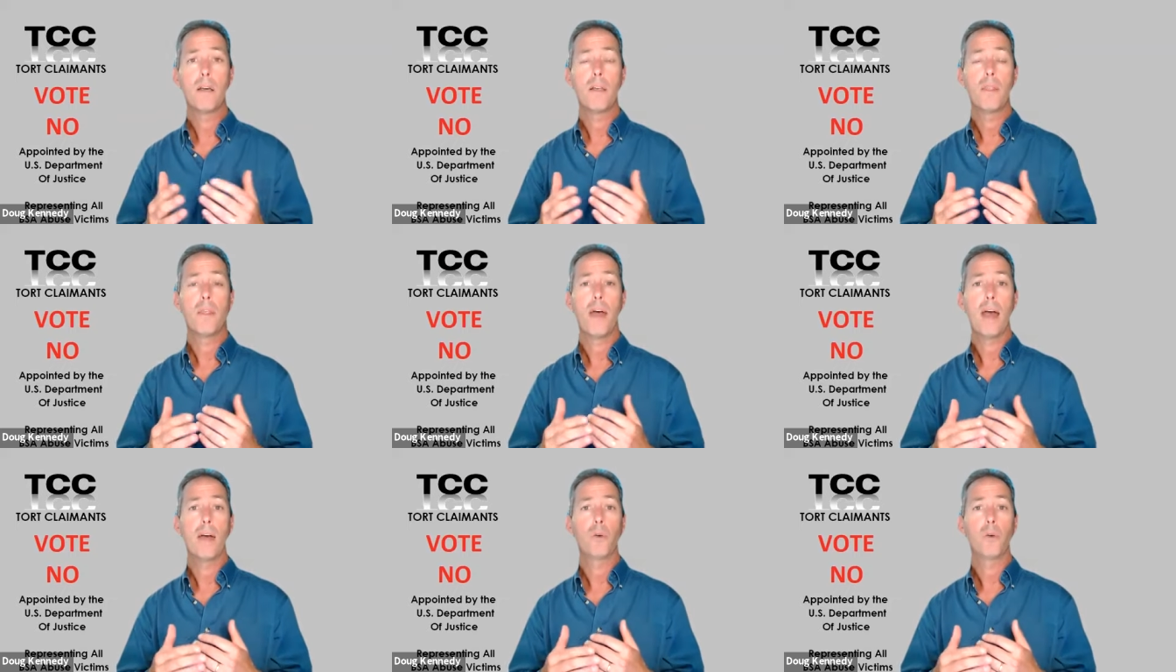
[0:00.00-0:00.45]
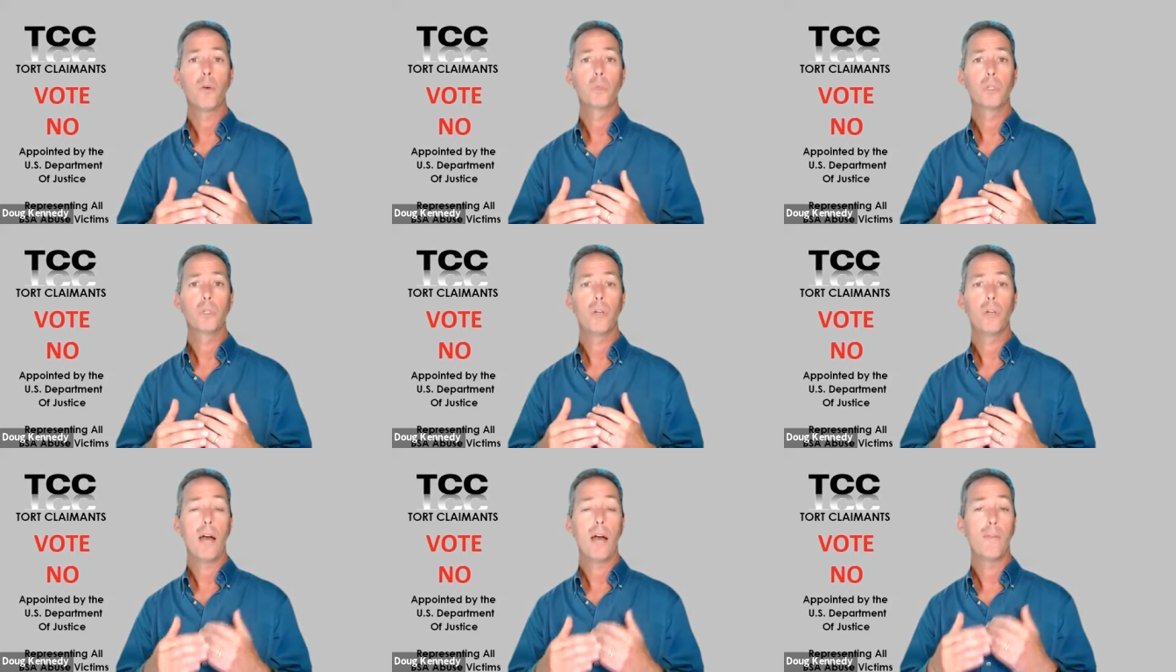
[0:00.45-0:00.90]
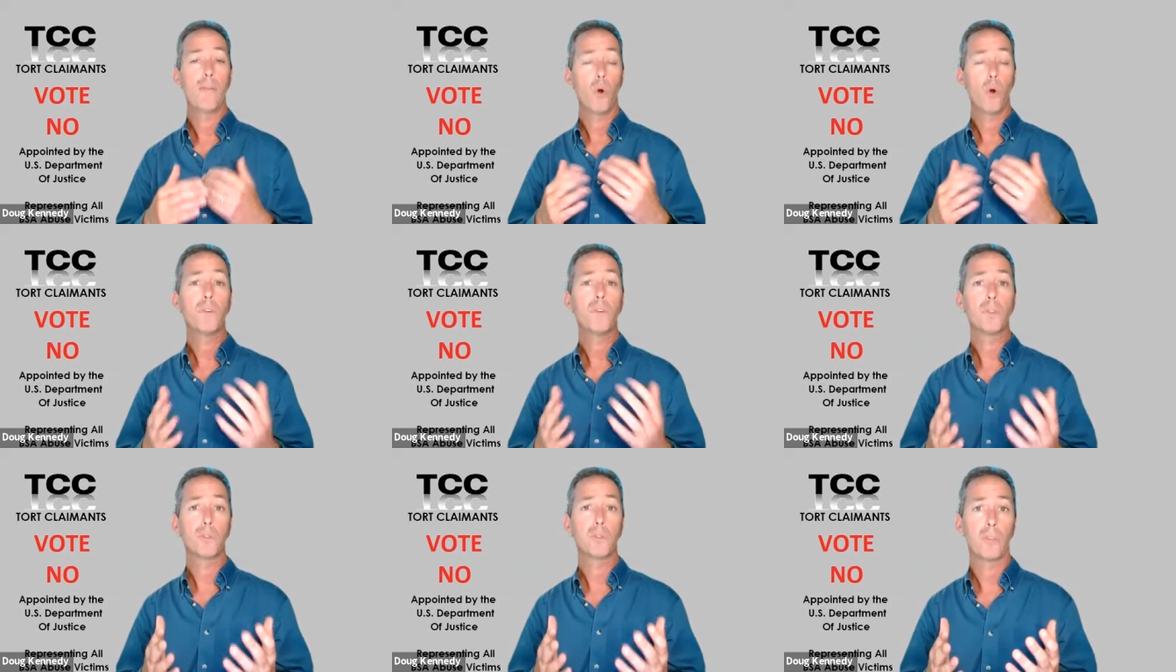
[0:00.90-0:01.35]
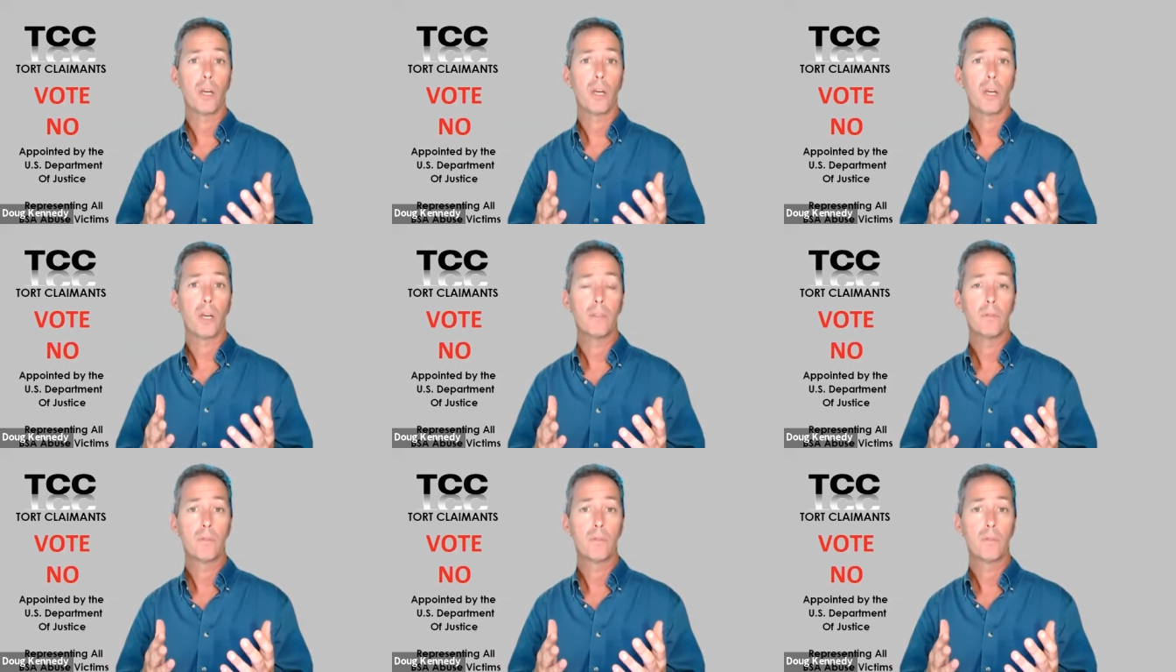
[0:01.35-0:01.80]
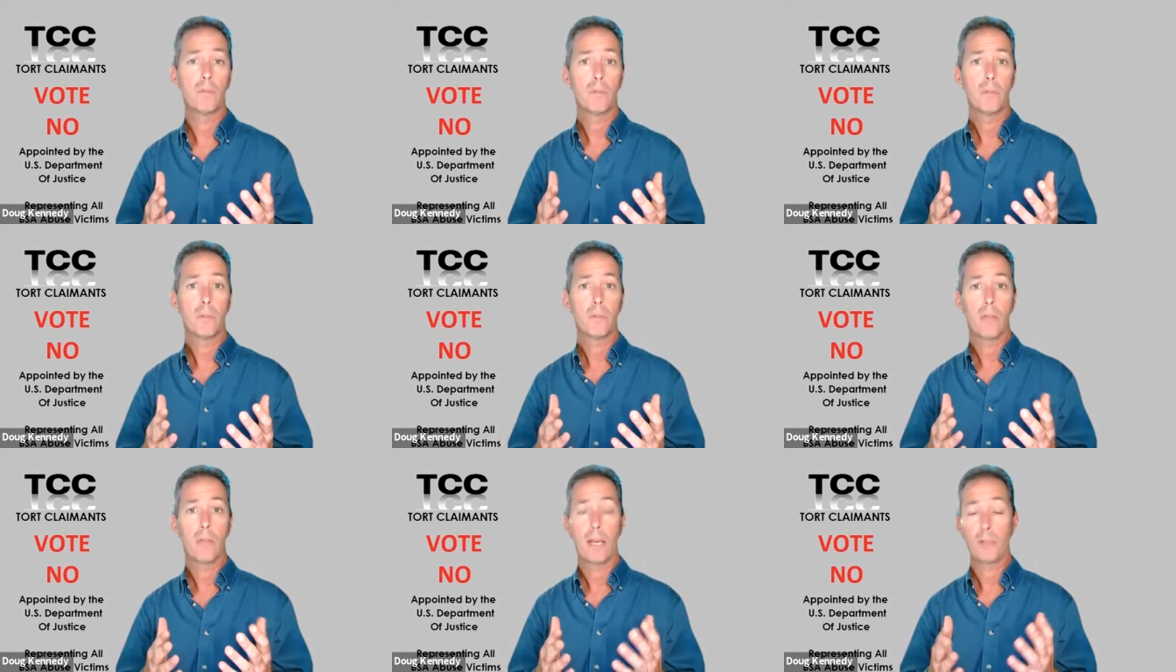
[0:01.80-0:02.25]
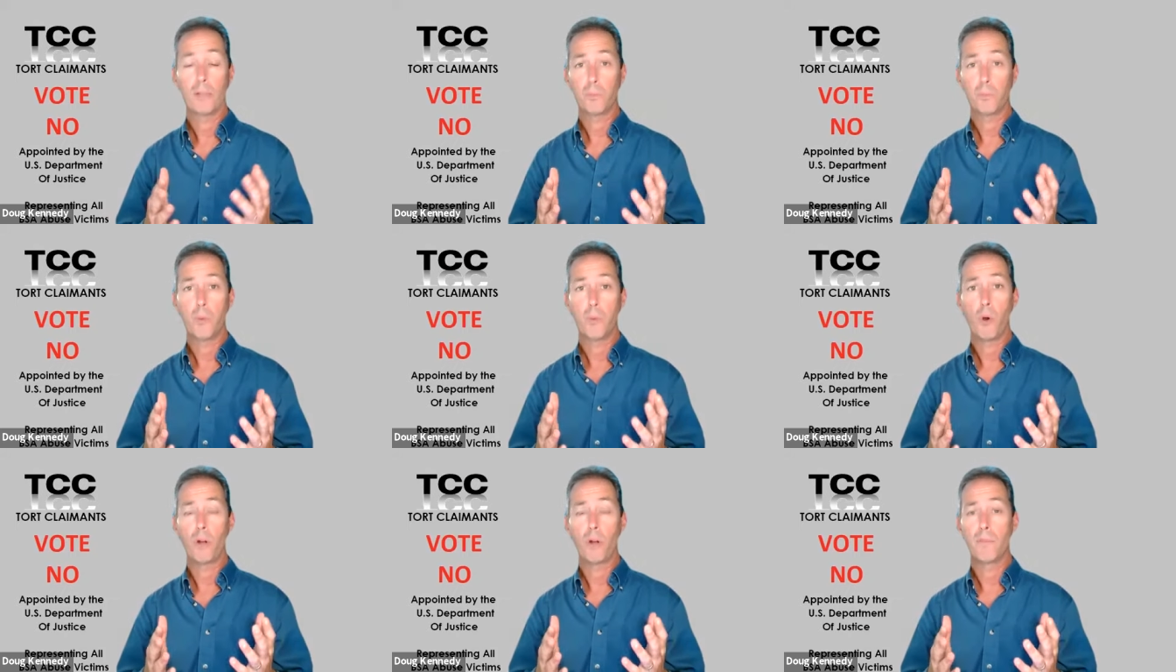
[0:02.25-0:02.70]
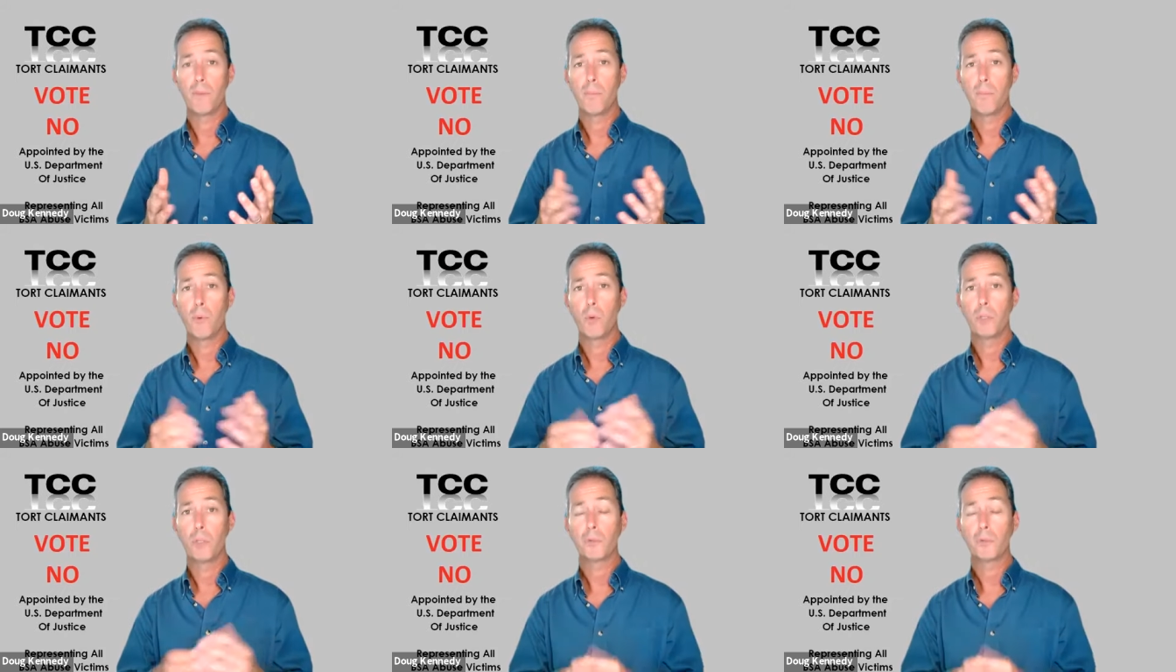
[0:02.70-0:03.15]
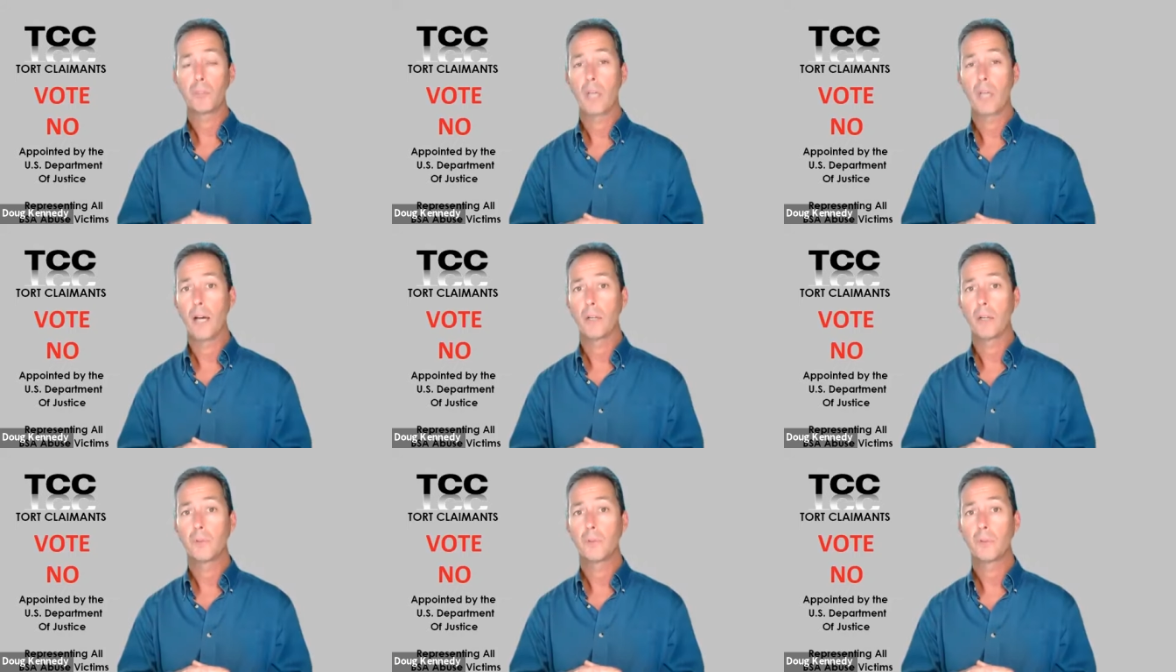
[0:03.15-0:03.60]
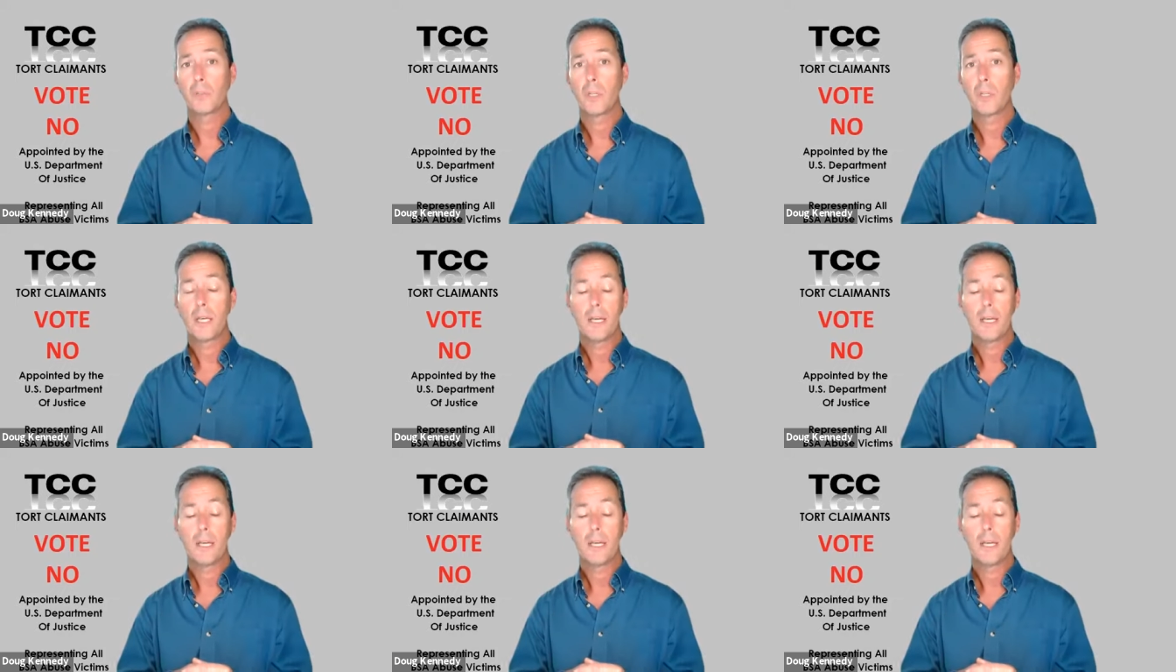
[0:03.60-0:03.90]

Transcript: that will have oversight as part of the Boy Scouts,